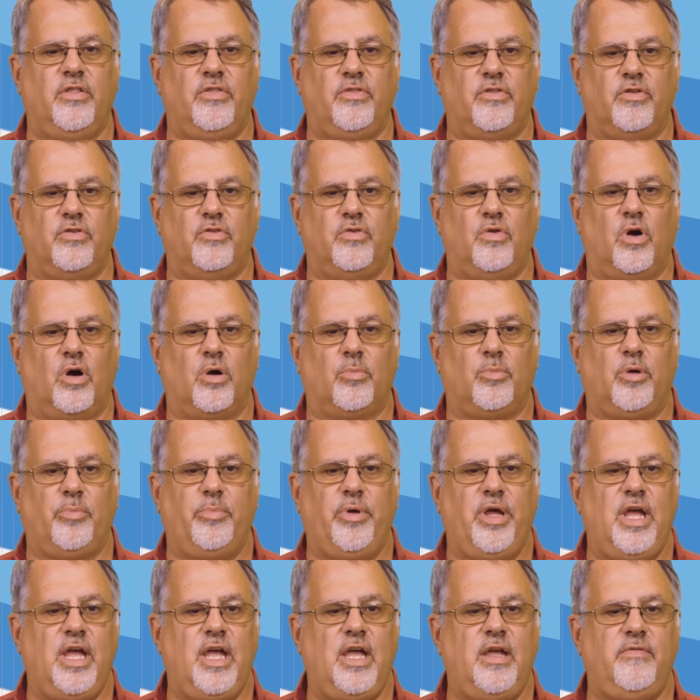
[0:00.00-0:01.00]
the normal
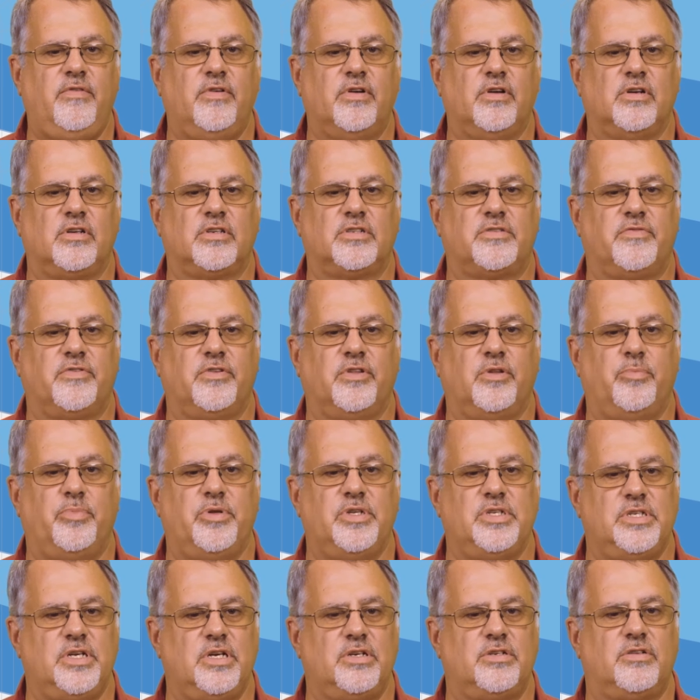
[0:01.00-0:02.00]
behavior is for the
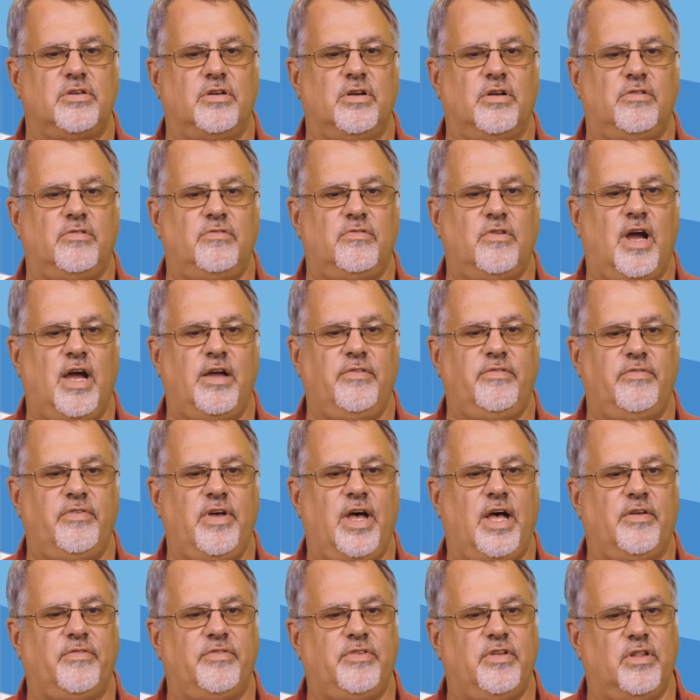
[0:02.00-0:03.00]
positioner to drive the
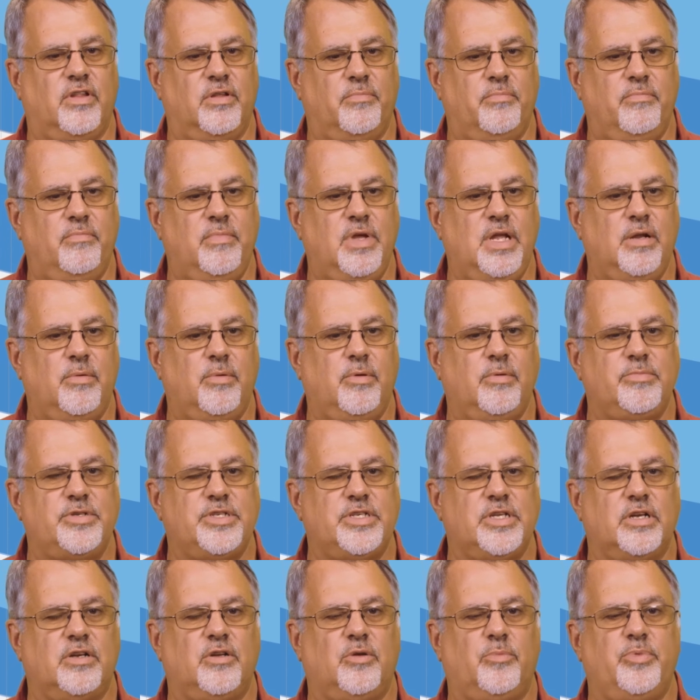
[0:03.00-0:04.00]
valve to the minimum
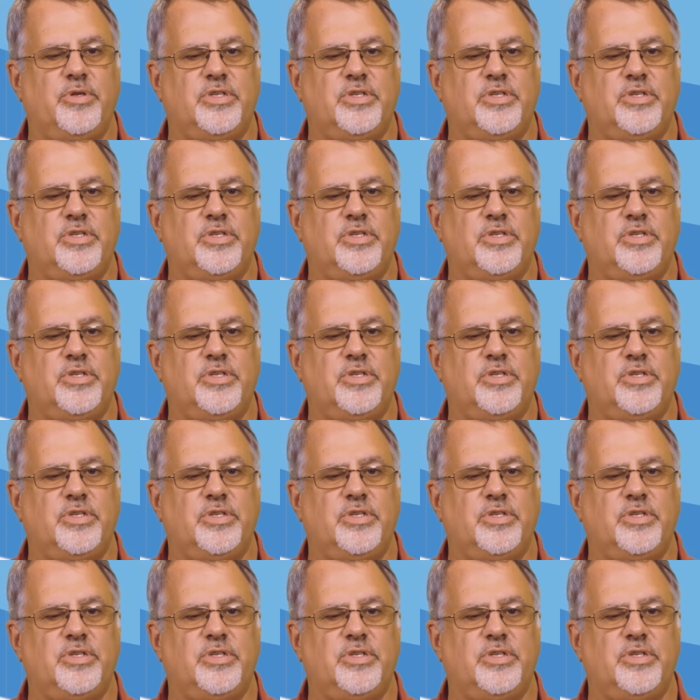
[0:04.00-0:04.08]
signal